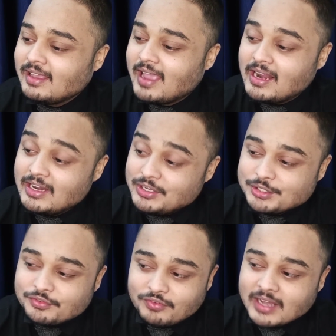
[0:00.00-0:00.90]

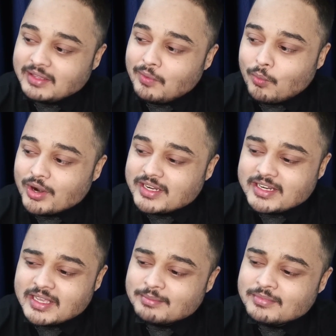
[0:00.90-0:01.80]
Galileo's father
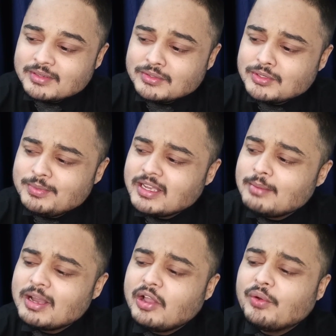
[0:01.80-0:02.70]
wanted him to
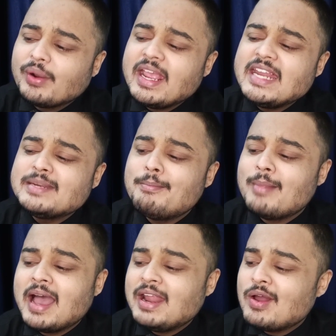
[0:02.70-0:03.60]
become a great
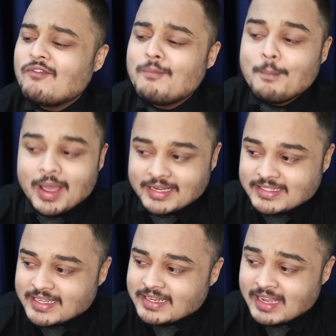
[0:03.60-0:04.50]
man of
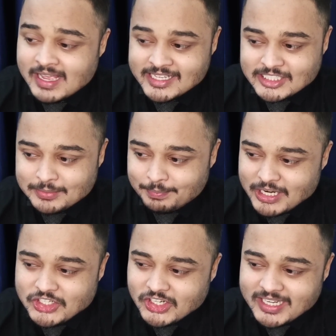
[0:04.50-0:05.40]
medicine,
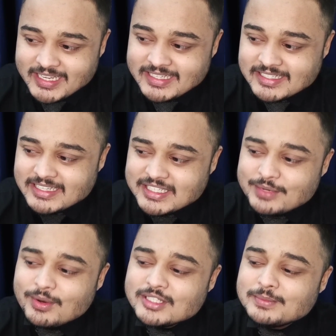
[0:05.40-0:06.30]
especially since
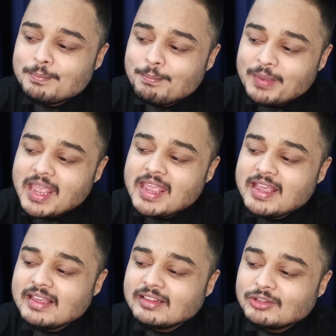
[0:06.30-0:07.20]
he was
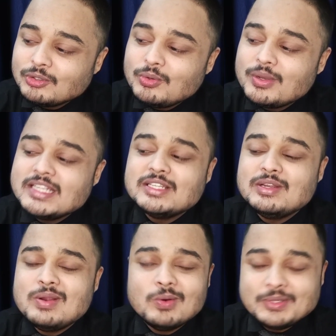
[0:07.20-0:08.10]
paying through his
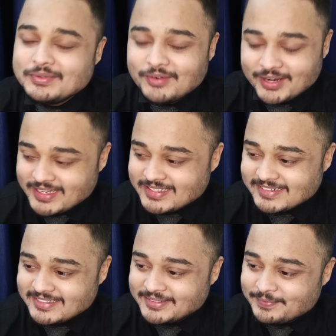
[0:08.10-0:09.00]
nose for it.